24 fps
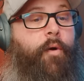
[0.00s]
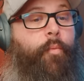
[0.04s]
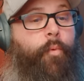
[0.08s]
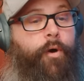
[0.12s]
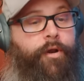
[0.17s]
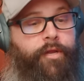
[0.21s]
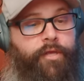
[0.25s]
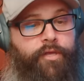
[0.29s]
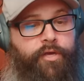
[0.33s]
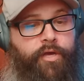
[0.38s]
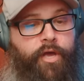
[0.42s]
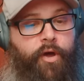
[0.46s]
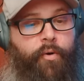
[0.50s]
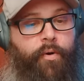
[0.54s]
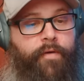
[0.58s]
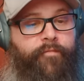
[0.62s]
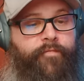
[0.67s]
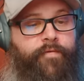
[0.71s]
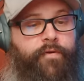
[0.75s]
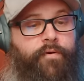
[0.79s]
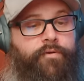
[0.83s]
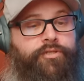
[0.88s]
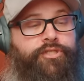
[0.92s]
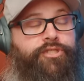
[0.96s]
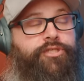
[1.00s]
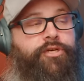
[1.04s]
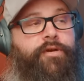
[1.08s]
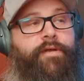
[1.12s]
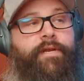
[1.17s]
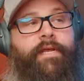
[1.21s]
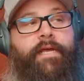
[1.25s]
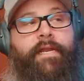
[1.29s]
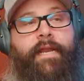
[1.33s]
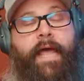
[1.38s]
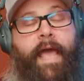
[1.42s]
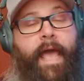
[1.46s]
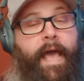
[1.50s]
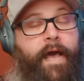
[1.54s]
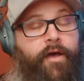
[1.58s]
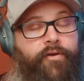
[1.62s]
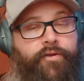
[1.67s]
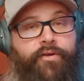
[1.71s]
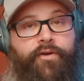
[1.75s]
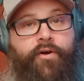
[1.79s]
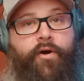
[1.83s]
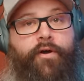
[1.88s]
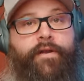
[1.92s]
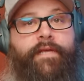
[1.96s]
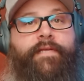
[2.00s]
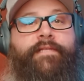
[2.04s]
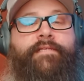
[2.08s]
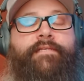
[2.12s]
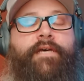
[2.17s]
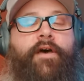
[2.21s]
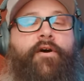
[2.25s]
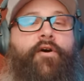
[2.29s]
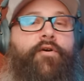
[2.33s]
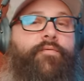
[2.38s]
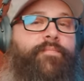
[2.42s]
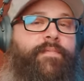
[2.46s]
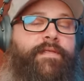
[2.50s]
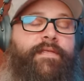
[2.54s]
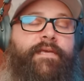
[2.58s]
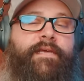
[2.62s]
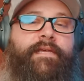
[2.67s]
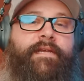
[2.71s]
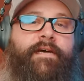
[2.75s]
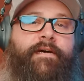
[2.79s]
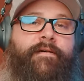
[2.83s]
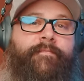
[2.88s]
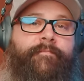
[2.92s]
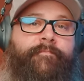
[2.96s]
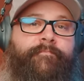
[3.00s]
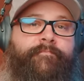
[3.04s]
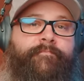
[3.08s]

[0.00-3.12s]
Why don't you go over your journey and how you got into home theater?